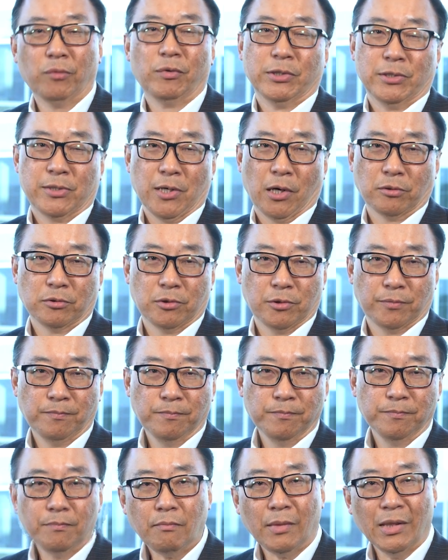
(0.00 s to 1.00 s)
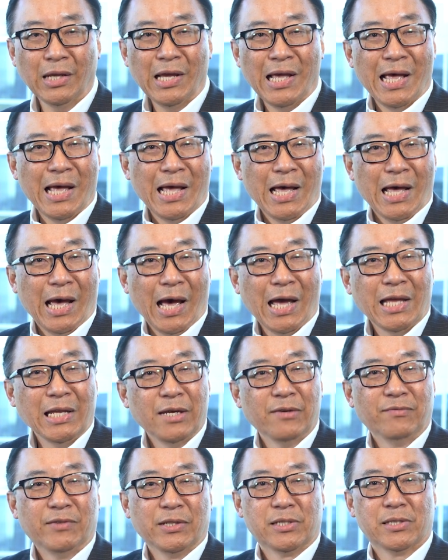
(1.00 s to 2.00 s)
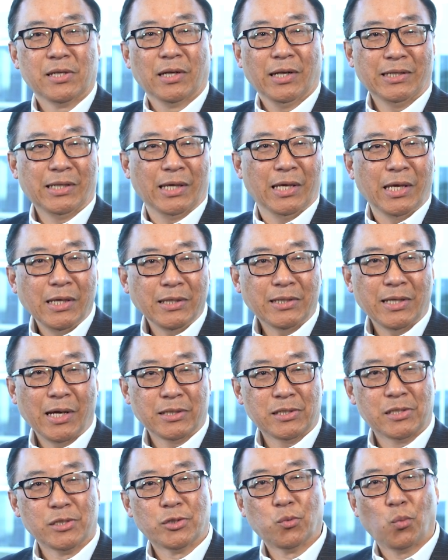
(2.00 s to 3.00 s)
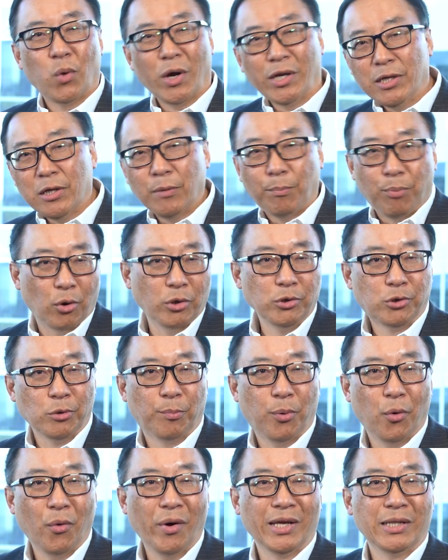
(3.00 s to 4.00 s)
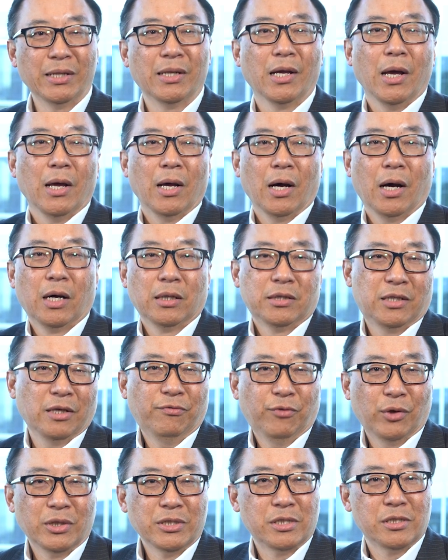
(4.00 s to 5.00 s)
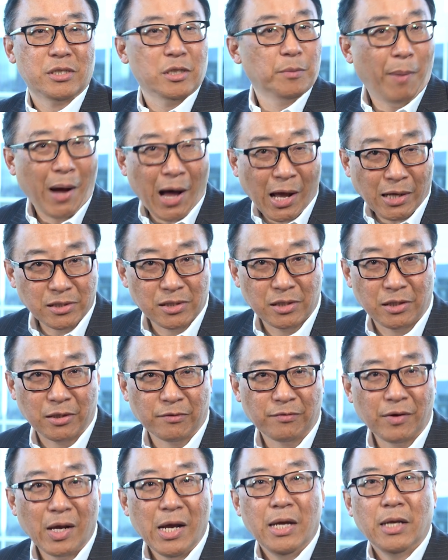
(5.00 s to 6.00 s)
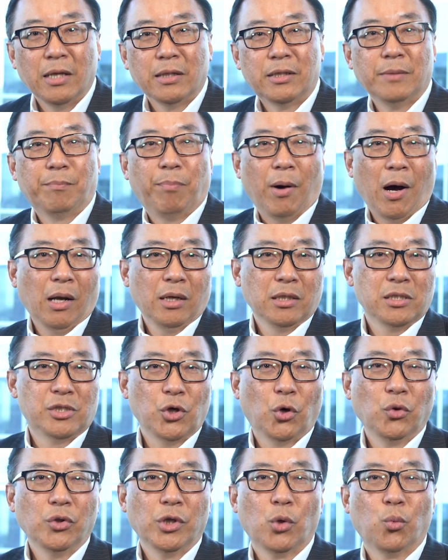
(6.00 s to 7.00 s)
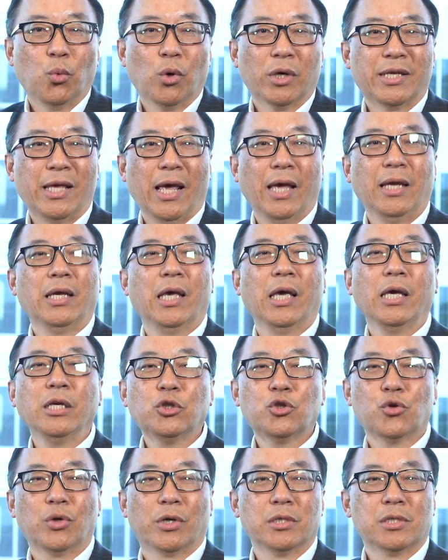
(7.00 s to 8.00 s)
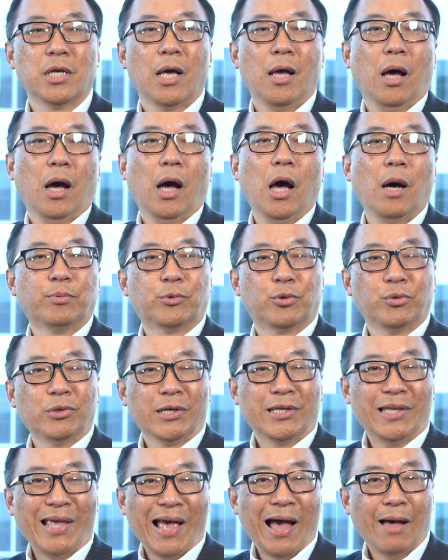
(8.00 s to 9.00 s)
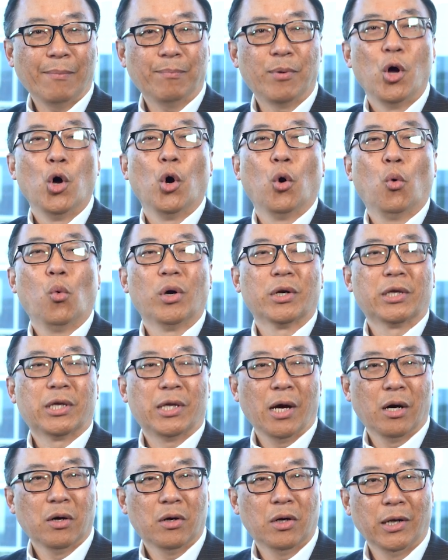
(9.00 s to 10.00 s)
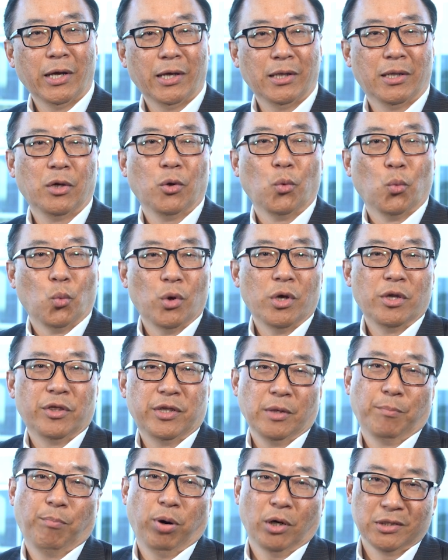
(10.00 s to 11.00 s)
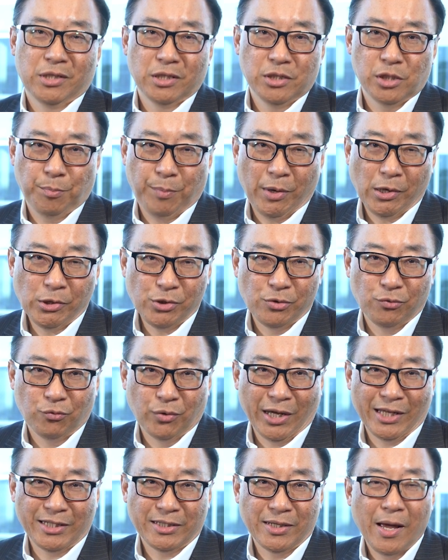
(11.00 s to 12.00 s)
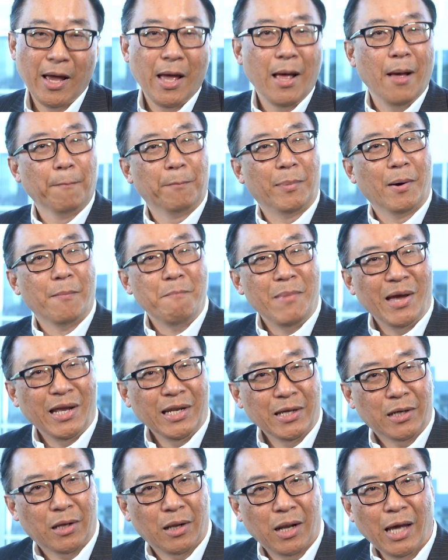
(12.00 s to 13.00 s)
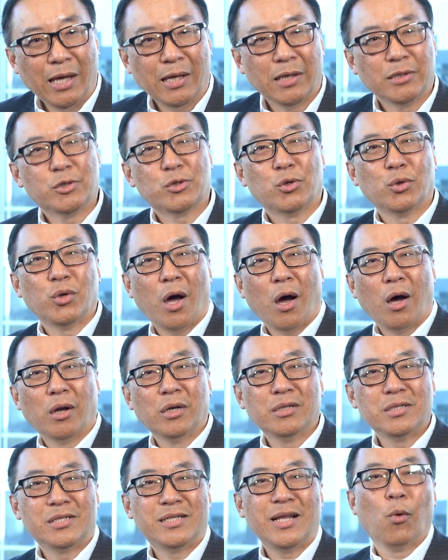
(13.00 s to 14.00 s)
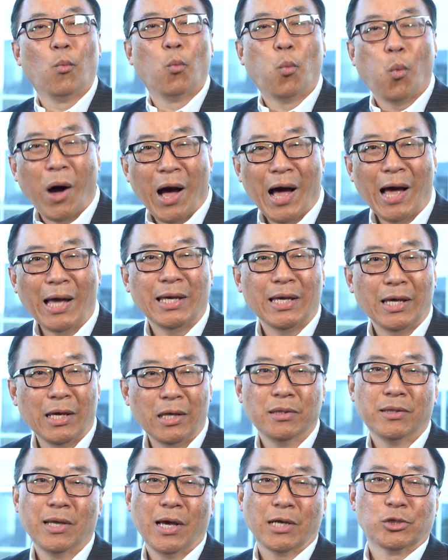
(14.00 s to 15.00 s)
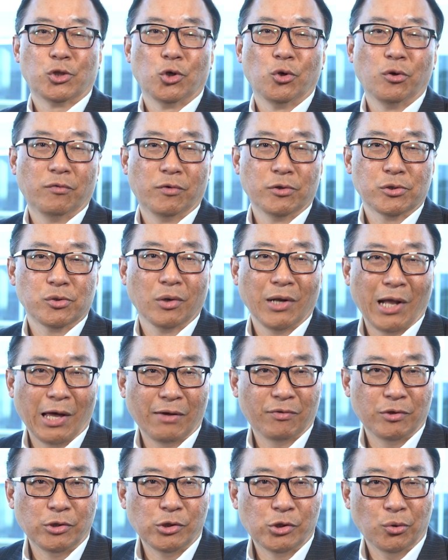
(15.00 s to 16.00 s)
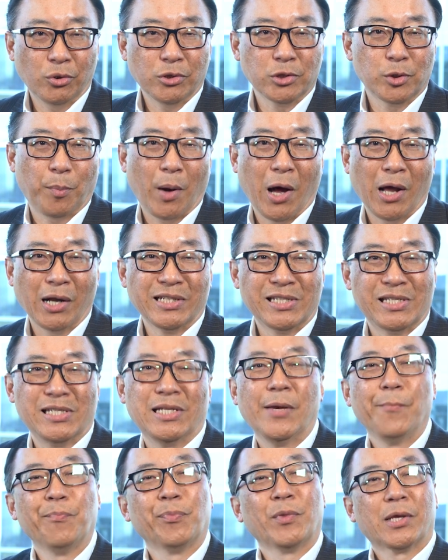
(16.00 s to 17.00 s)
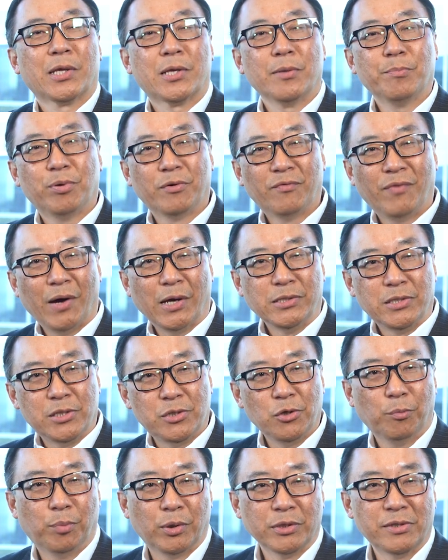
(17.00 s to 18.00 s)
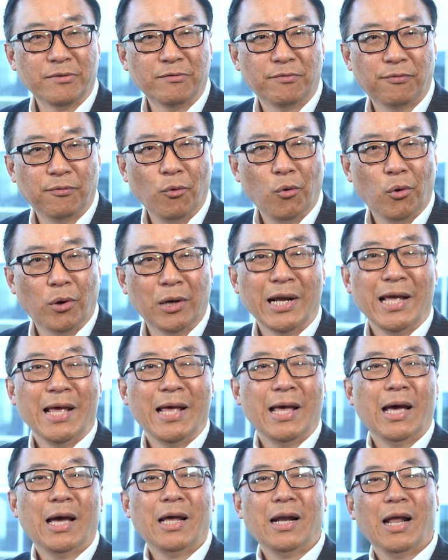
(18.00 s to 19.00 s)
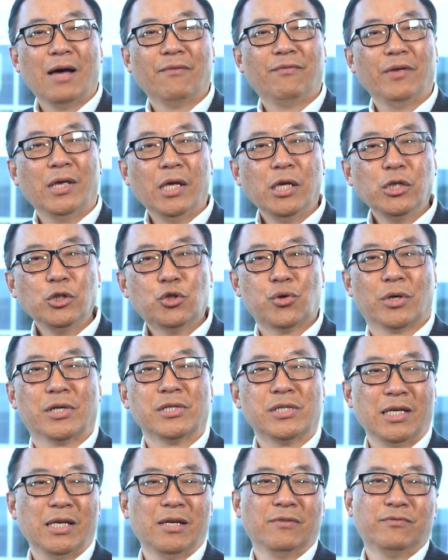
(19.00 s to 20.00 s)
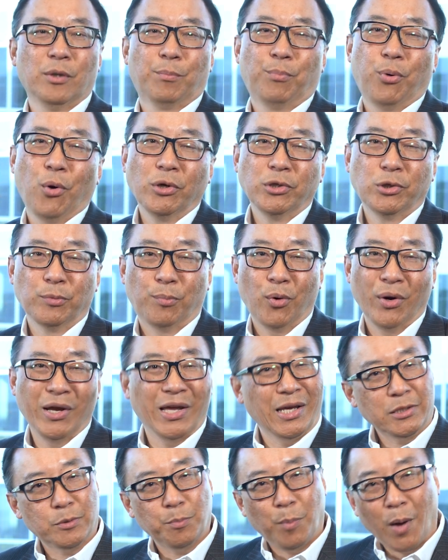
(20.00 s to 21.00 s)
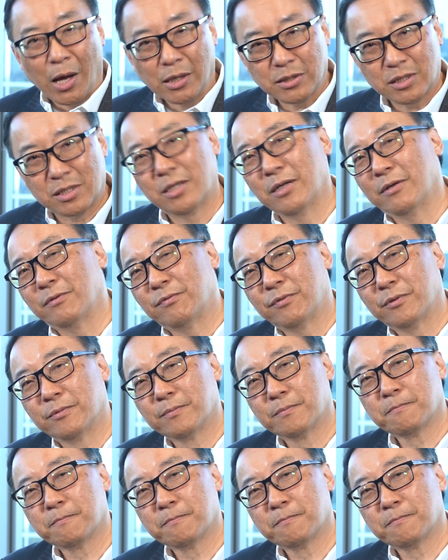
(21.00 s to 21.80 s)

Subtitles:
result. And if the selected index is 1 year point-to-point differences is positive, the policy owner will gain interest up to the cap or calculated with the participation rate. But many clients do not understand why index universal life insurance policy can provide 0% floor and have interest if the point-to-point is positive.